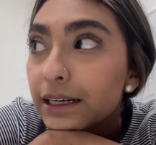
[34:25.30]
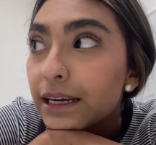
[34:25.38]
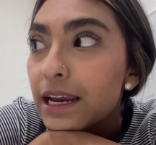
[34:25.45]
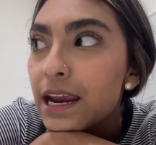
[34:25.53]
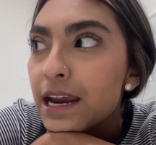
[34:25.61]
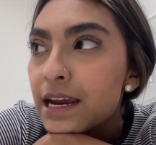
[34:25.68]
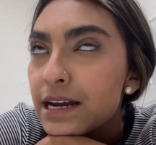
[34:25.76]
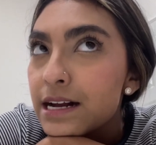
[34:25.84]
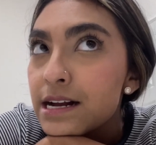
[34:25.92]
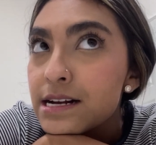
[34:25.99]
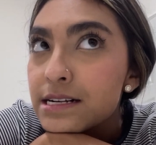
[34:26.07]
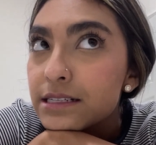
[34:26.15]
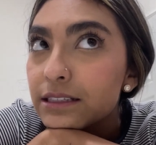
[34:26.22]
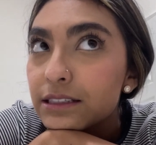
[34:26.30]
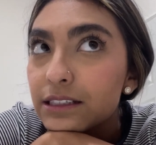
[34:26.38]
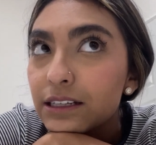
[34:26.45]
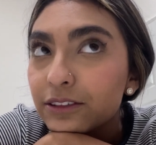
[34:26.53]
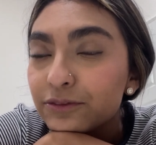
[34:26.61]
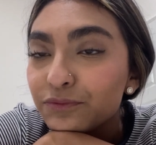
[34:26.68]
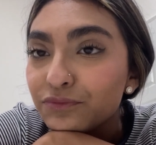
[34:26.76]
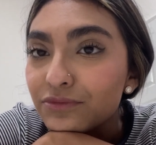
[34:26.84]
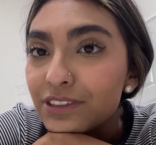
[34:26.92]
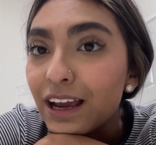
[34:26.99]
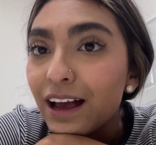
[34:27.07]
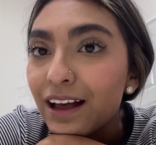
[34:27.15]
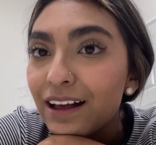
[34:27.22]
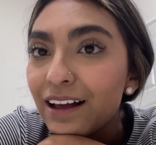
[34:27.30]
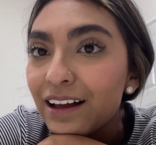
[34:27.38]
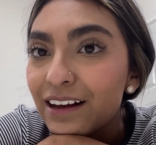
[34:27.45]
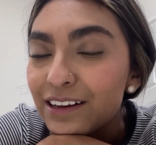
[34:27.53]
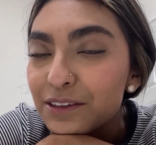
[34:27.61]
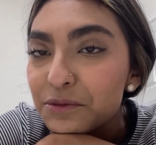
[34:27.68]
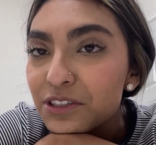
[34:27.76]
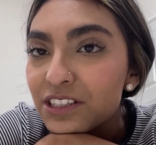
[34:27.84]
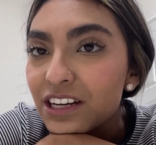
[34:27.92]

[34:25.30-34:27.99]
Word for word: And yeah, I'm just,